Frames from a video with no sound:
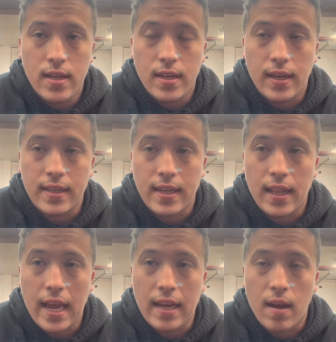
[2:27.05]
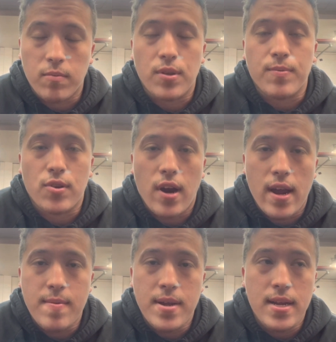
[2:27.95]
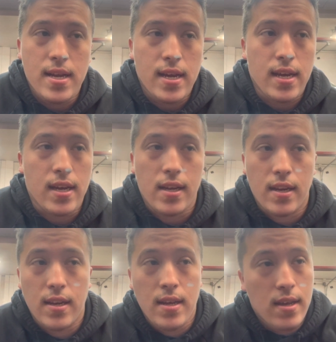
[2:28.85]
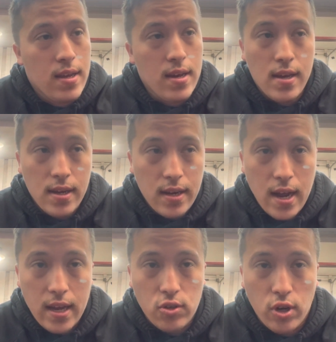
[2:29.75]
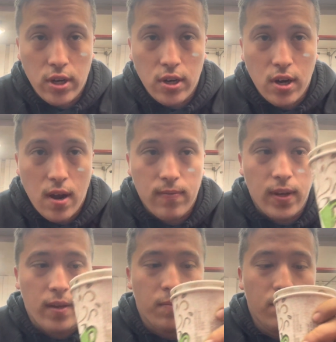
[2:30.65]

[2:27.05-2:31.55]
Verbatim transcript: Like I said, like, comment, subscribe, and guys, drink your coffee.